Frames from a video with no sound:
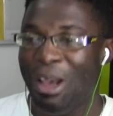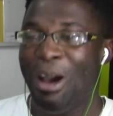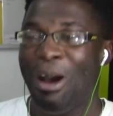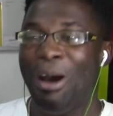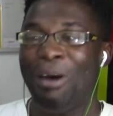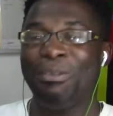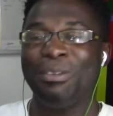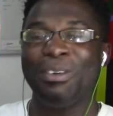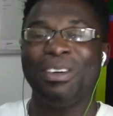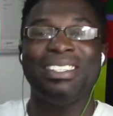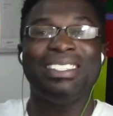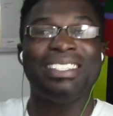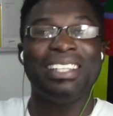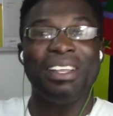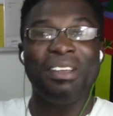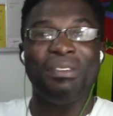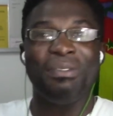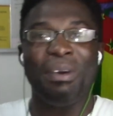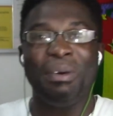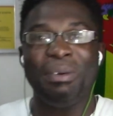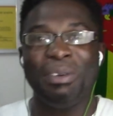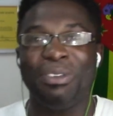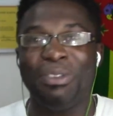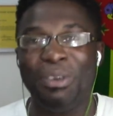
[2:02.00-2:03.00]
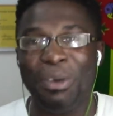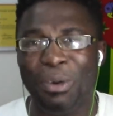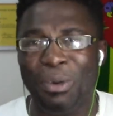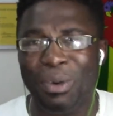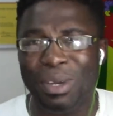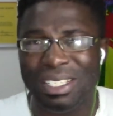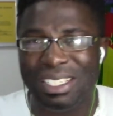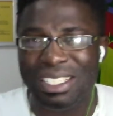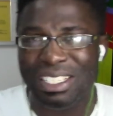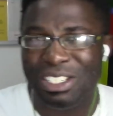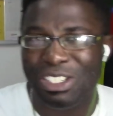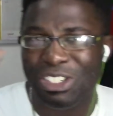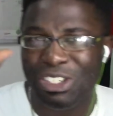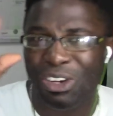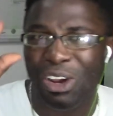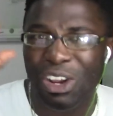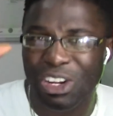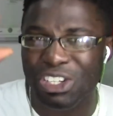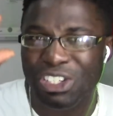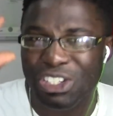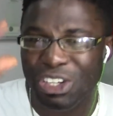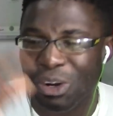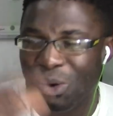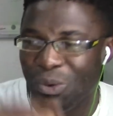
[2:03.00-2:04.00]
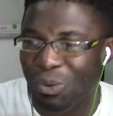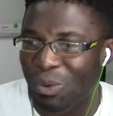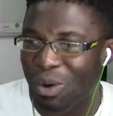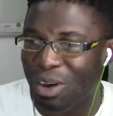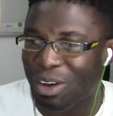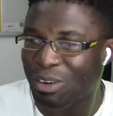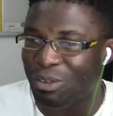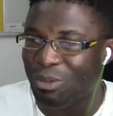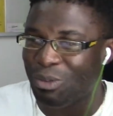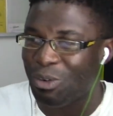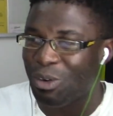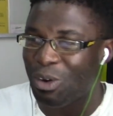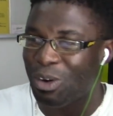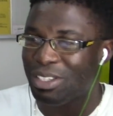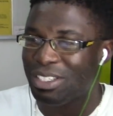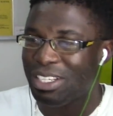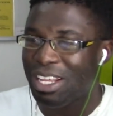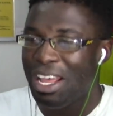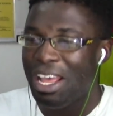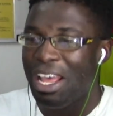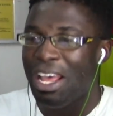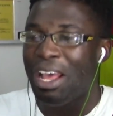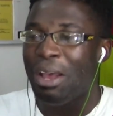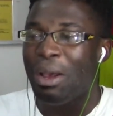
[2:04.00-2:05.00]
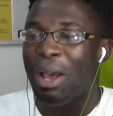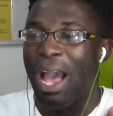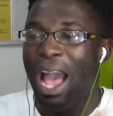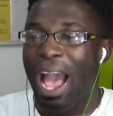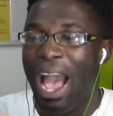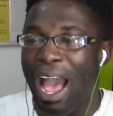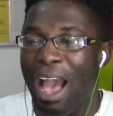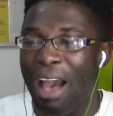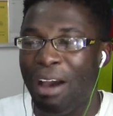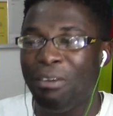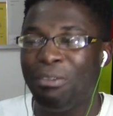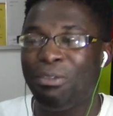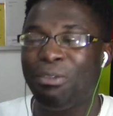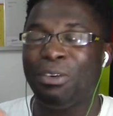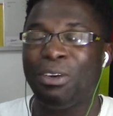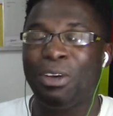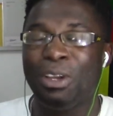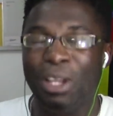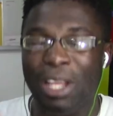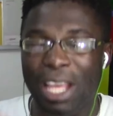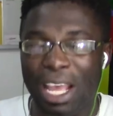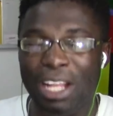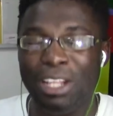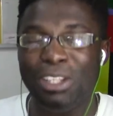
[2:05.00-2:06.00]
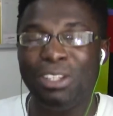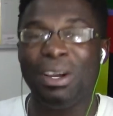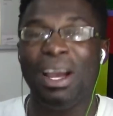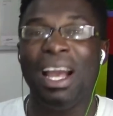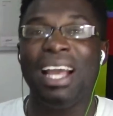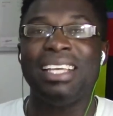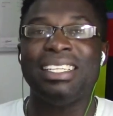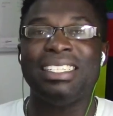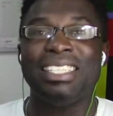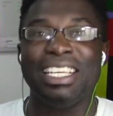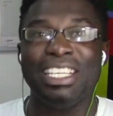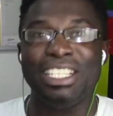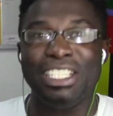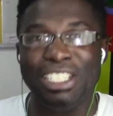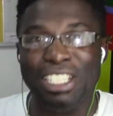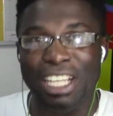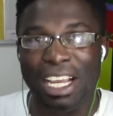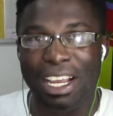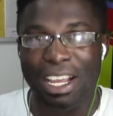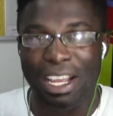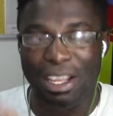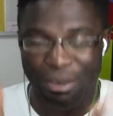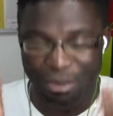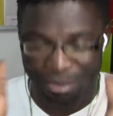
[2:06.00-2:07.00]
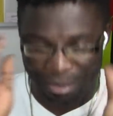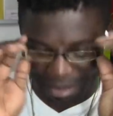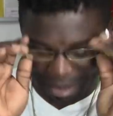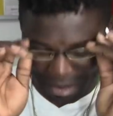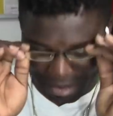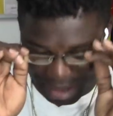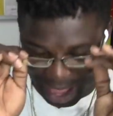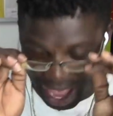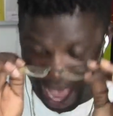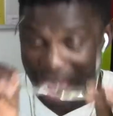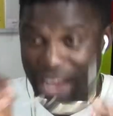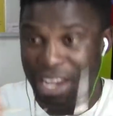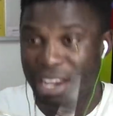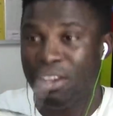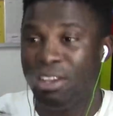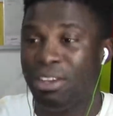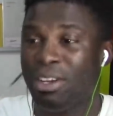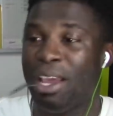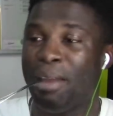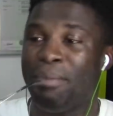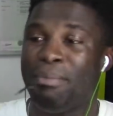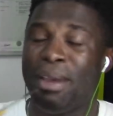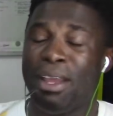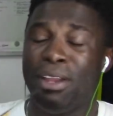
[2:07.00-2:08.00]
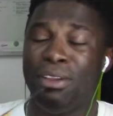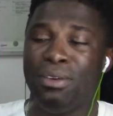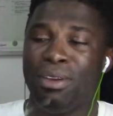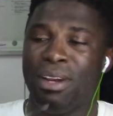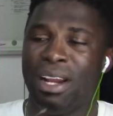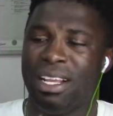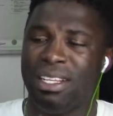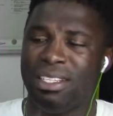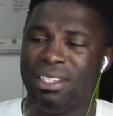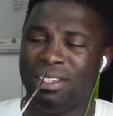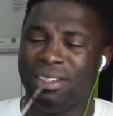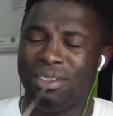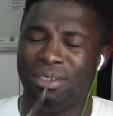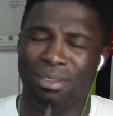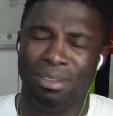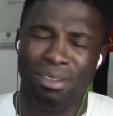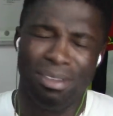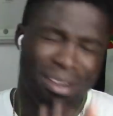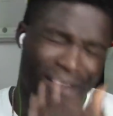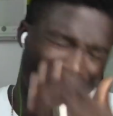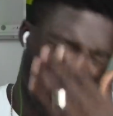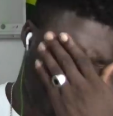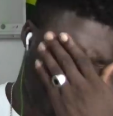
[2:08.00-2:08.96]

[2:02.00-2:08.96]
Of course, thank you very much for requesting. Short one, of course. Get your eyesight checked. I need to get my new glasses soon.